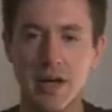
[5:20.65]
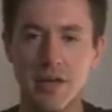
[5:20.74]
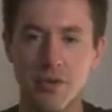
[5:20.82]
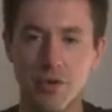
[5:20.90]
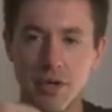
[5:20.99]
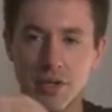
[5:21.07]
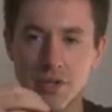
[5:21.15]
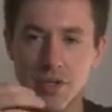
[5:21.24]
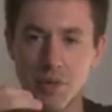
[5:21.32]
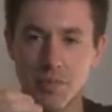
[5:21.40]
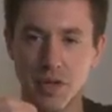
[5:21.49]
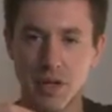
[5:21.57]
There is
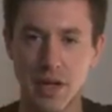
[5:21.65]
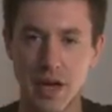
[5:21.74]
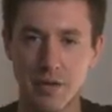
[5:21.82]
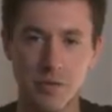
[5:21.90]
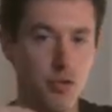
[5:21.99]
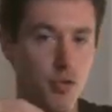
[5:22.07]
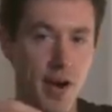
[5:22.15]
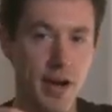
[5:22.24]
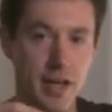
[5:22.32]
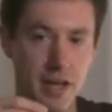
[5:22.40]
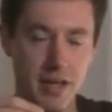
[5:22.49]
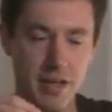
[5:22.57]
something kind of
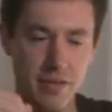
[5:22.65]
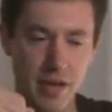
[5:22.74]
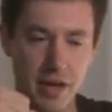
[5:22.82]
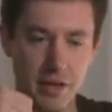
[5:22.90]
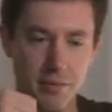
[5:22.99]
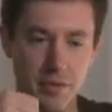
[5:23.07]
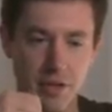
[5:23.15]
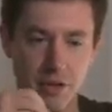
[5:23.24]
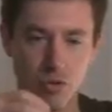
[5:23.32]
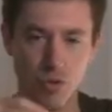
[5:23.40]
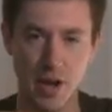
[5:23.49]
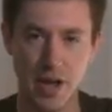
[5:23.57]
grainy in that, in a
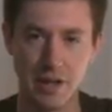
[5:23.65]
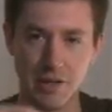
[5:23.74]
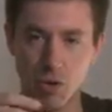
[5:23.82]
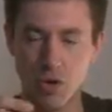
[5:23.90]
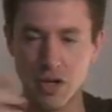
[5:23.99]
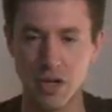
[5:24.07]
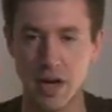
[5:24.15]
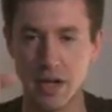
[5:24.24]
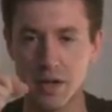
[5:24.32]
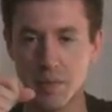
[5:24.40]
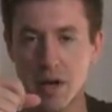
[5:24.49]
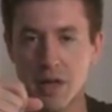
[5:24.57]
grain or
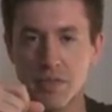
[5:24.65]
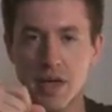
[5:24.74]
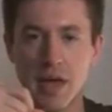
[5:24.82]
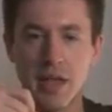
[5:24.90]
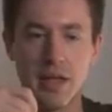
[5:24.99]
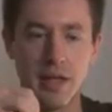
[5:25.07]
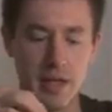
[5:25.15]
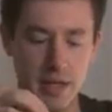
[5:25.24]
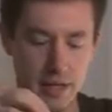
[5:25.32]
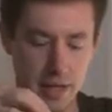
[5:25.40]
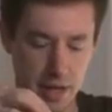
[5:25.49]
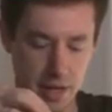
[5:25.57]
nut about that.
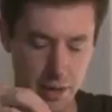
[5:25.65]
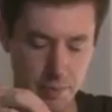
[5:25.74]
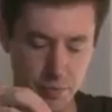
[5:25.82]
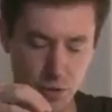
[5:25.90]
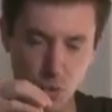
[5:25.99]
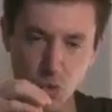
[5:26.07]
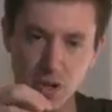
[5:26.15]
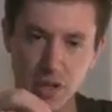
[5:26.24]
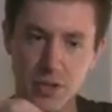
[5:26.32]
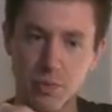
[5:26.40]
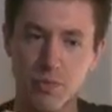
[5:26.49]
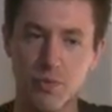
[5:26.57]
You will
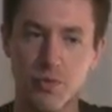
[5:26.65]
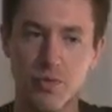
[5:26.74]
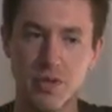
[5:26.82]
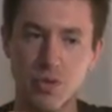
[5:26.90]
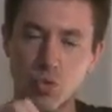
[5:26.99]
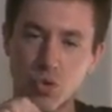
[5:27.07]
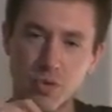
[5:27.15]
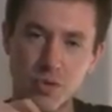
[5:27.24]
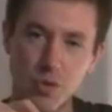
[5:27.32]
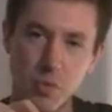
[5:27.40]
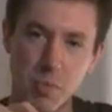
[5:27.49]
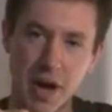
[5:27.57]
get some.
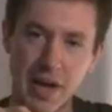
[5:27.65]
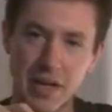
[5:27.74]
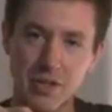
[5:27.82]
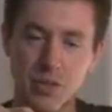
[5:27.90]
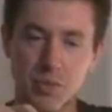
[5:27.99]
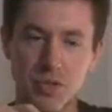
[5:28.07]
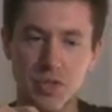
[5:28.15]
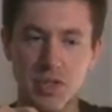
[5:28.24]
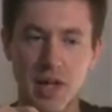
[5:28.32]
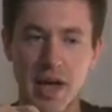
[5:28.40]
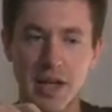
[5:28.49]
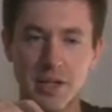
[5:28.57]
You might get some
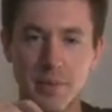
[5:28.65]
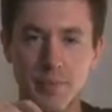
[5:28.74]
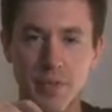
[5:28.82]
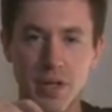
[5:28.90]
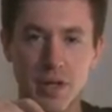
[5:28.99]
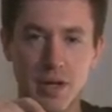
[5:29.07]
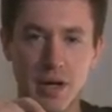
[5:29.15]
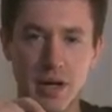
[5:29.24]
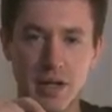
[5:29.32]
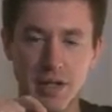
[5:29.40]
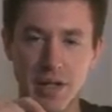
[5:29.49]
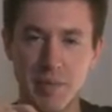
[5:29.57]
slight
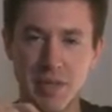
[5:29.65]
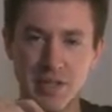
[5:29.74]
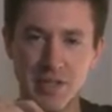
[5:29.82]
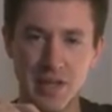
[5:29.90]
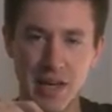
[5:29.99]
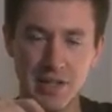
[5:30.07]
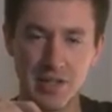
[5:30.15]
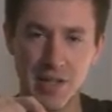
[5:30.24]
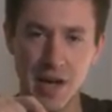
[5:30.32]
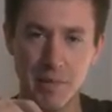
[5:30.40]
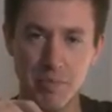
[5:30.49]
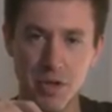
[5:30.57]
lemon zest
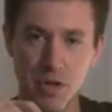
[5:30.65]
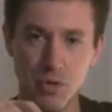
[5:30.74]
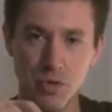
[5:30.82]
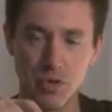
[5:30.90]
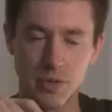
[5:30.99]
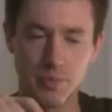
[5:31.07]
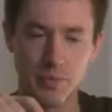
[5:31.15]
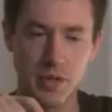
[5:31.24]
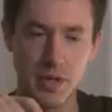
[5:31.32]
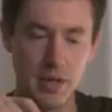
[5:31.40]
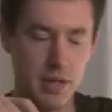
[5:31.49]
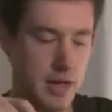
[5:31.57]
type notes.
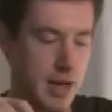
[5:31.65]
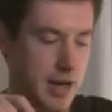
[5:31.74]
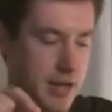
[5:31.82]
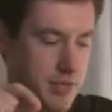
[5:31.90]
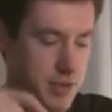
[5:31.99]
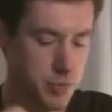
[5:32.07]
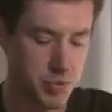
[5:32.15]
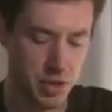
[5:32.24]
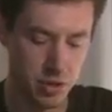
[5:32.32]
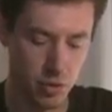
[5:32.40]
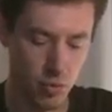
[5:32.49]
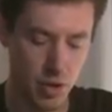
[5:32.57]
And this
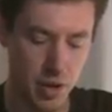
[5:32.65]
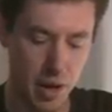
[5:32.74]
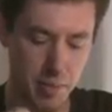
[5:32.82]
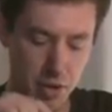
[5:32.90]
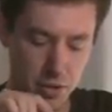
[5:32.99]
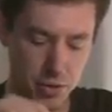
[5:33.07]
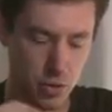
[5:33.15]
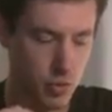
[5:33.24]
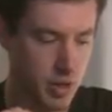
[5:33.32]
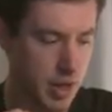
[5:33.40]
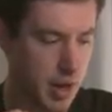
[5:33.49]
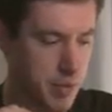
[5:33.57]
particular one, I'm also
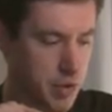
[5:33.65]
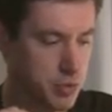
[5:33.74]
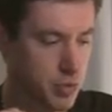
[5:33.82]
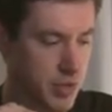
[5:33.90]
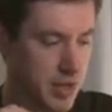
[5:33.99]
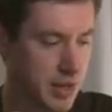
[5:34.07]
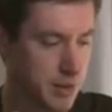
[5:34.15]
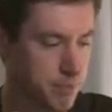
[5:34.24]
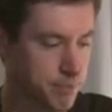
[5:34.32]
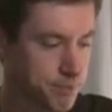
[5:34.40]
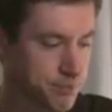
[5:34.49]
getting.